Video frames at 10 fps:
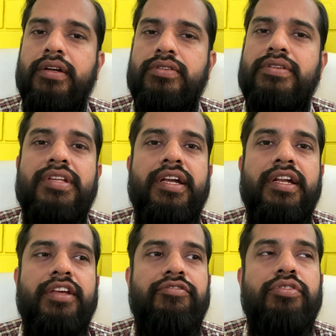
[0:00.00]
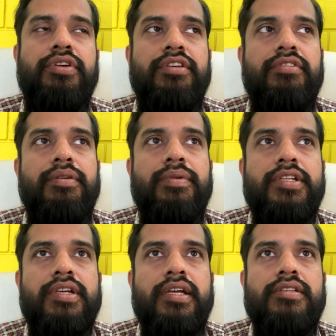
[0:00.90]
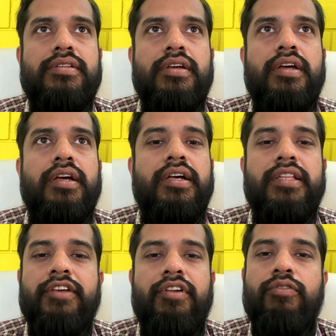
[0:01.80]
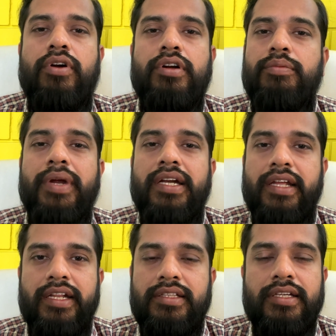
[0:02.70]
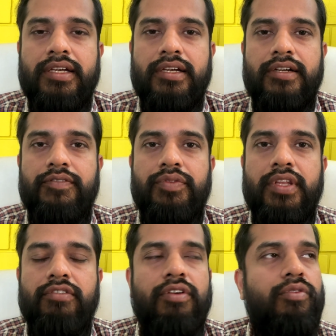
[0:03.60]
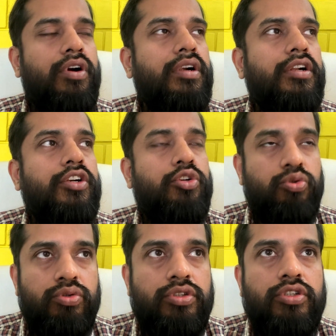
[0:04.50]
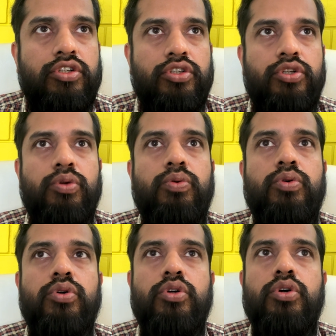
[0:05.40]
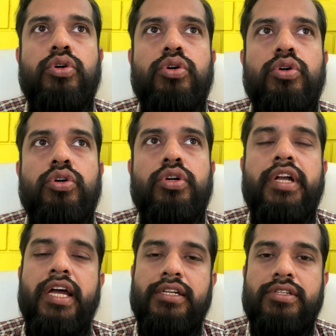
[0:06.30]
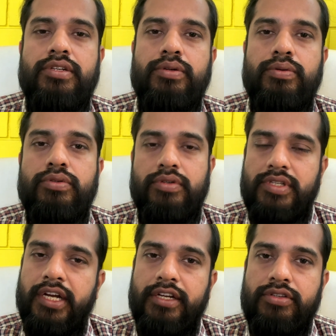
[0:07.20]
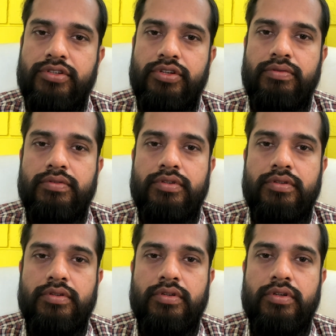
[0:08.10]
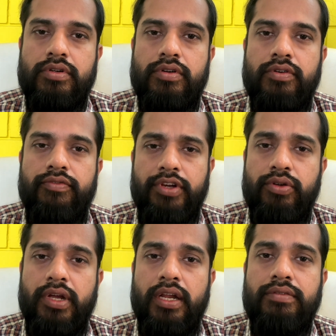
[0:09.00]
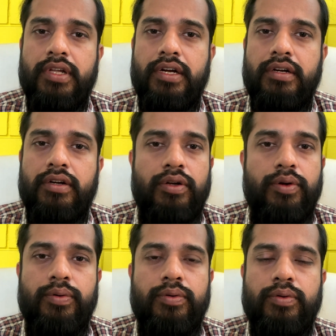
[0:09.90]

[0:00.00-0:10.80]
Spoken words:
Society, if you give them a chance, they will want to bend anything. They will want truth to dance to society's tunes. Will you allow that? No.